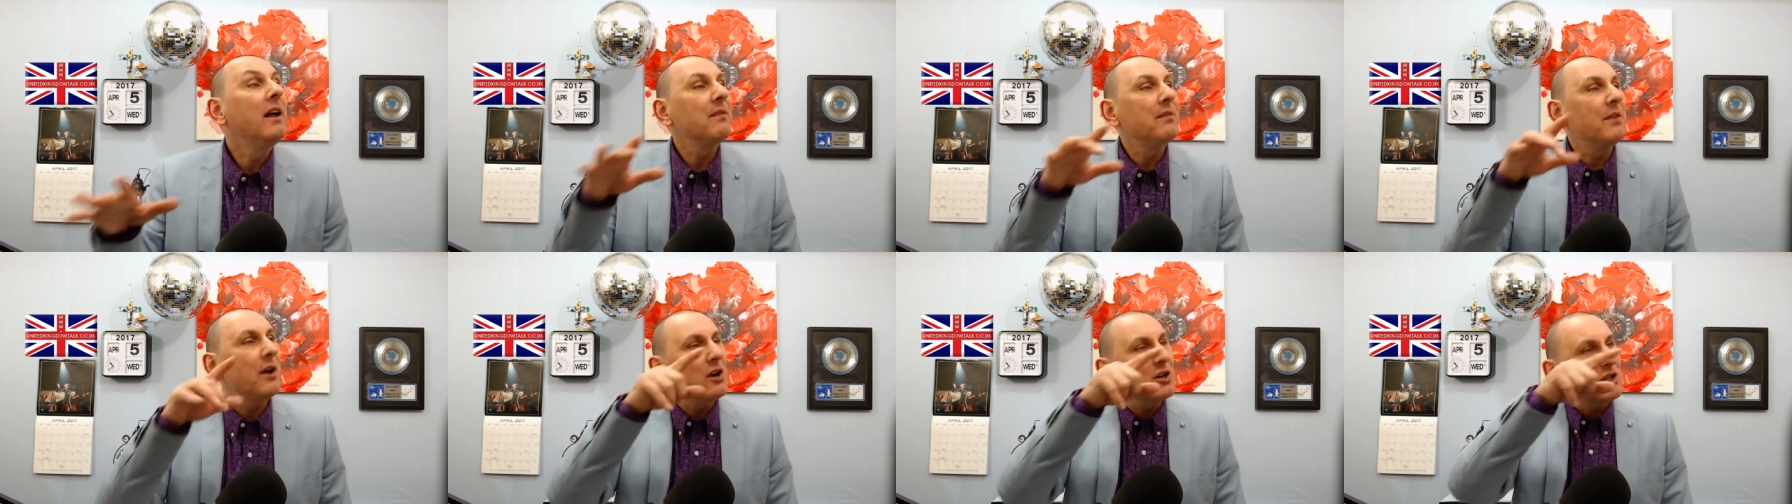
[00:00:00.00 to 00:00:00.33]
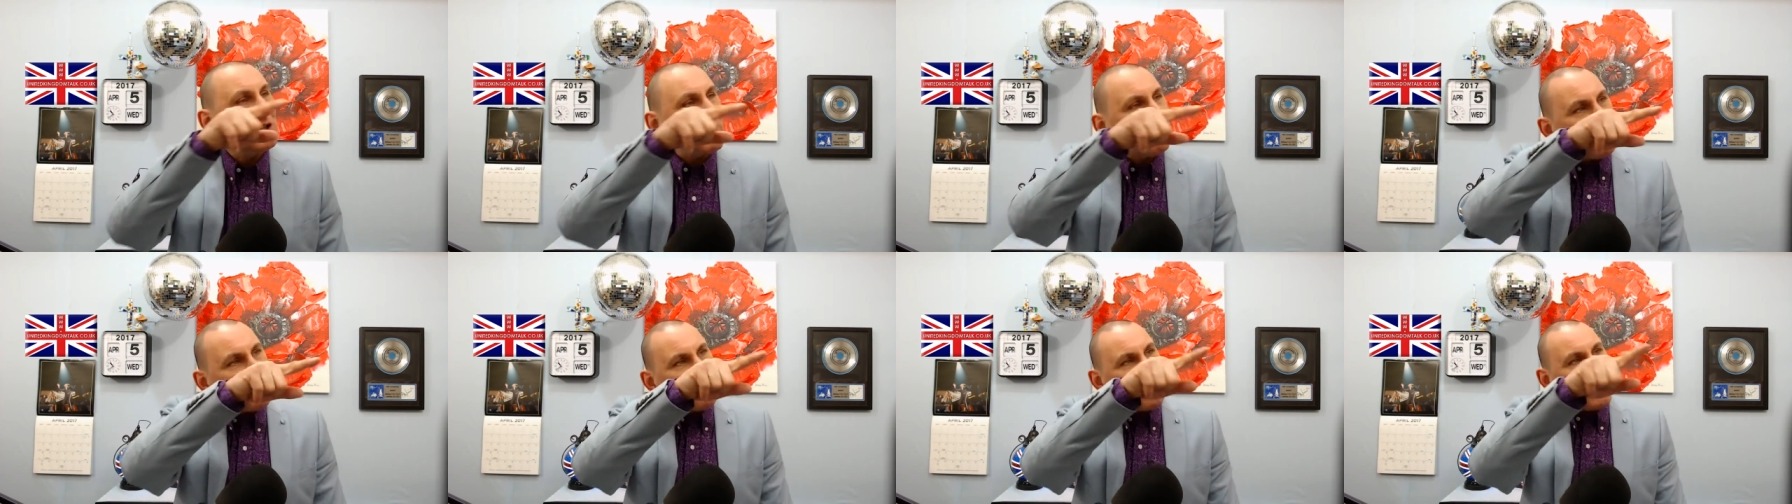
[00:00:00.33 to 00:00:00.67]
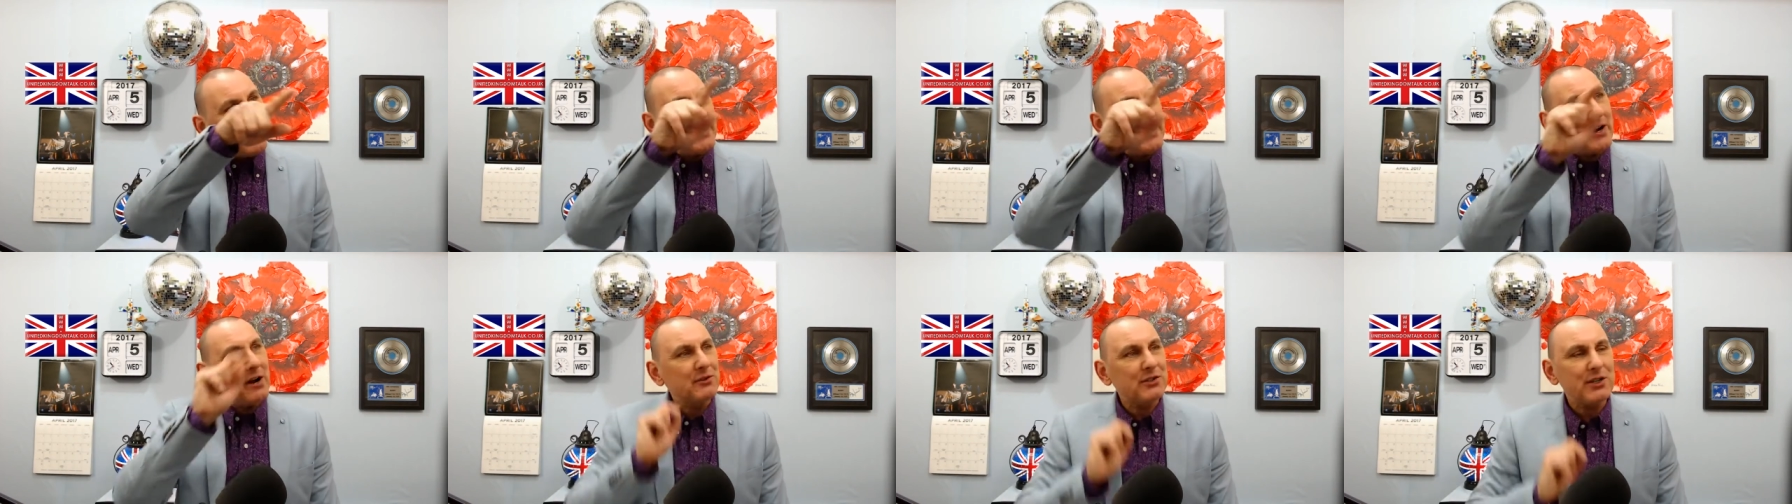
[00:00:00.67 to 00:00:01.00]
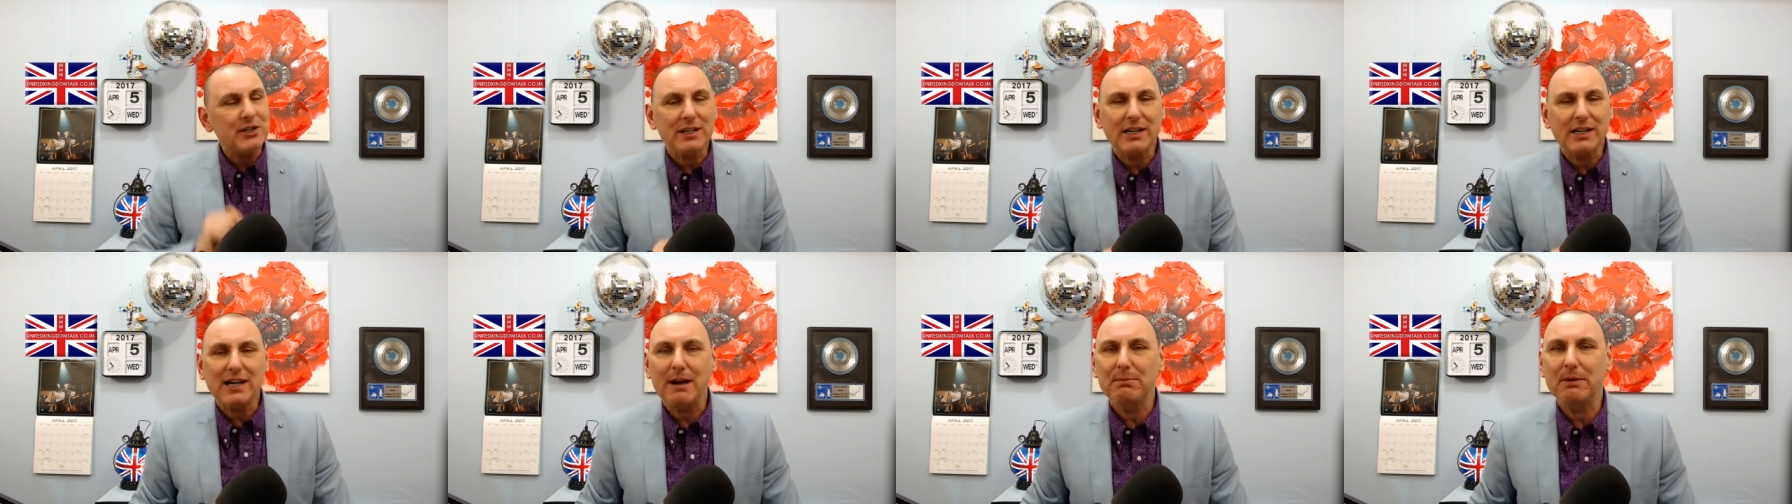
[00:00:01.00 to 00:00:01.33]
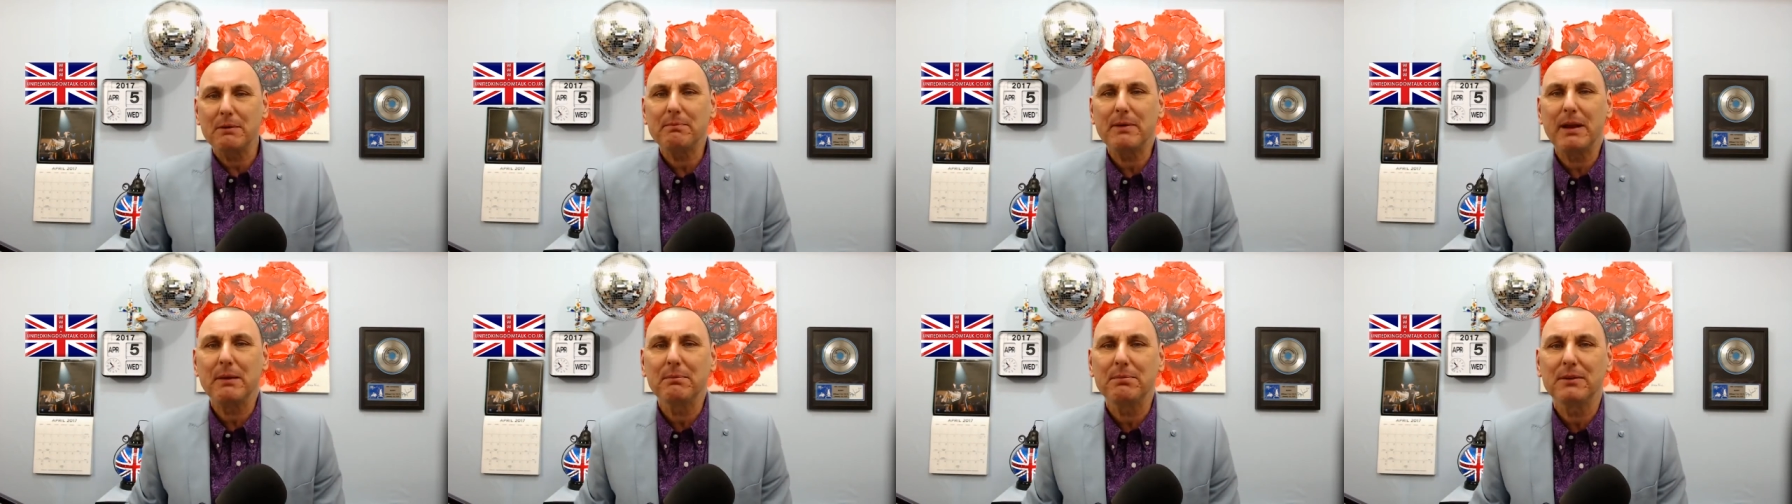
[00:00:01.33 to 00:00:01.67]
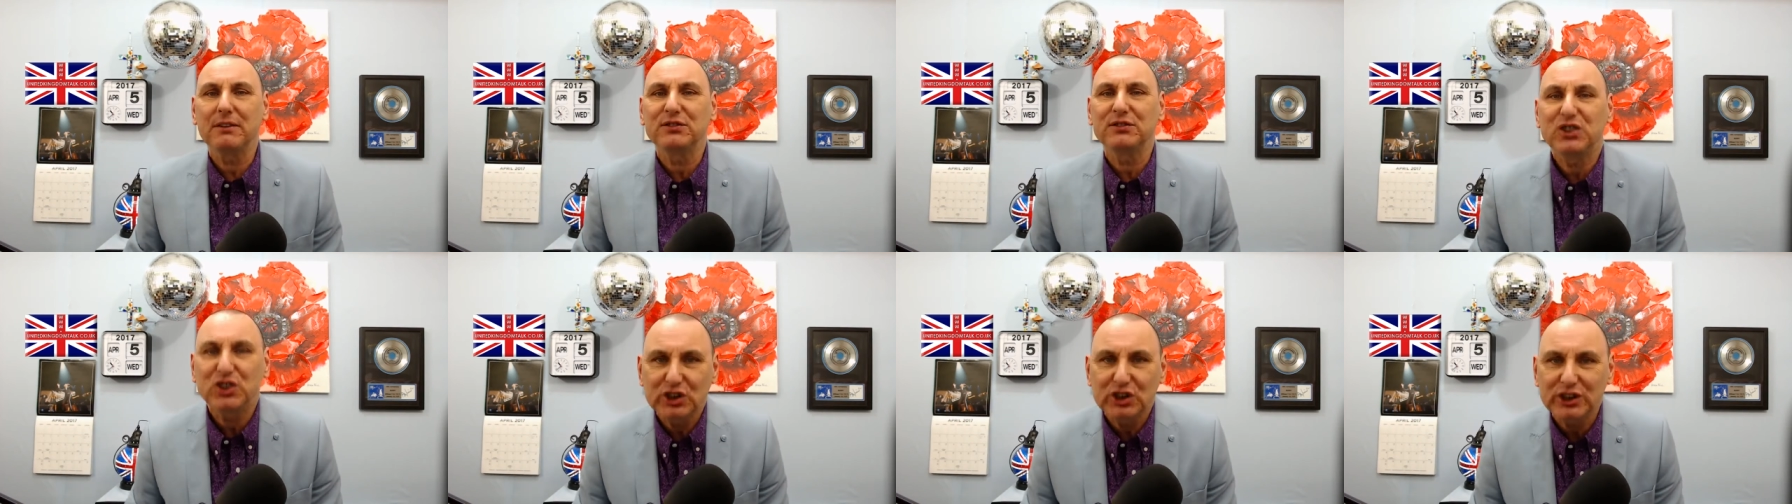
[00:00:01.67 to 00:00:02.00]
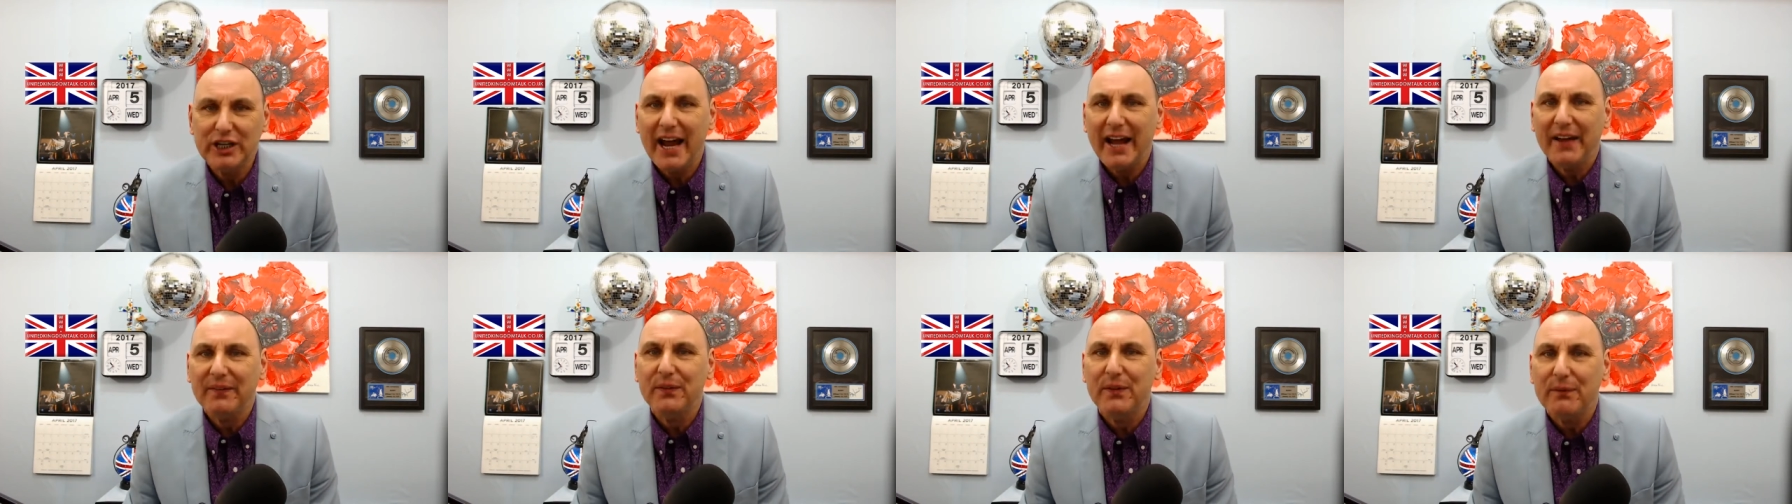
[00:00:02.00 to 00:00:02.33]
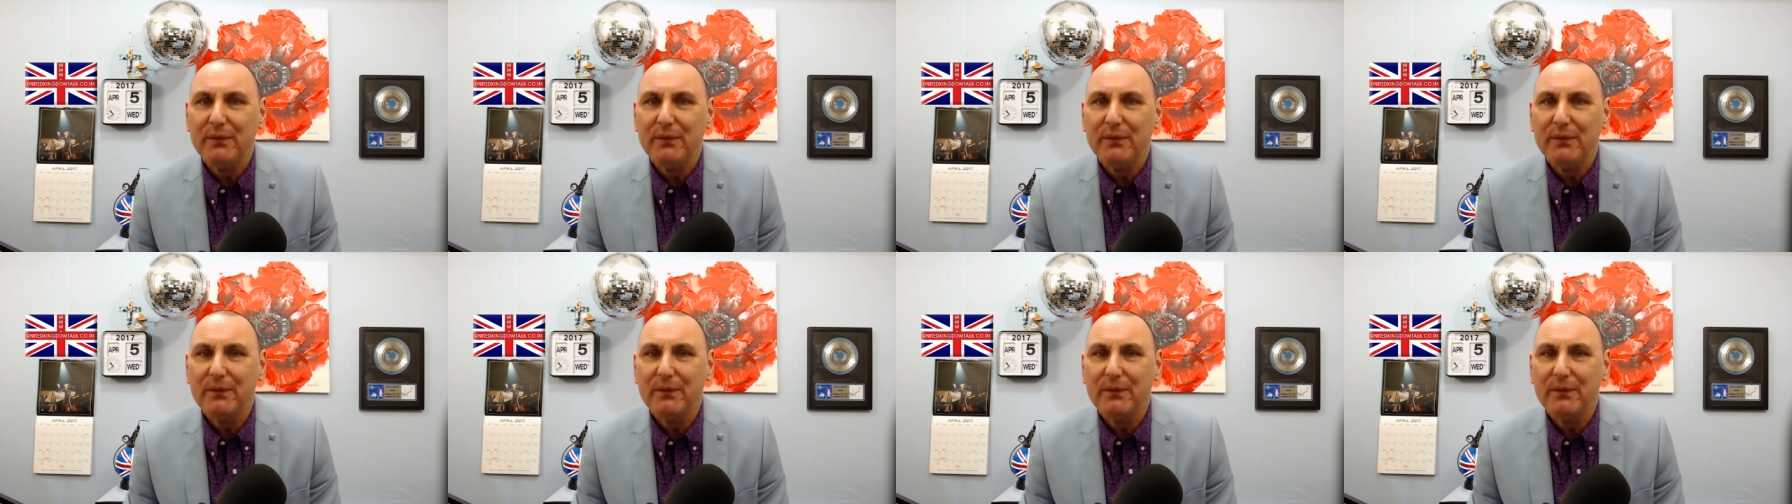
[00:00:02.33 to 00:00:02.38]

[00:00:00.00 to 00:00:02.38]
those of you, I noticed a couple of people have shared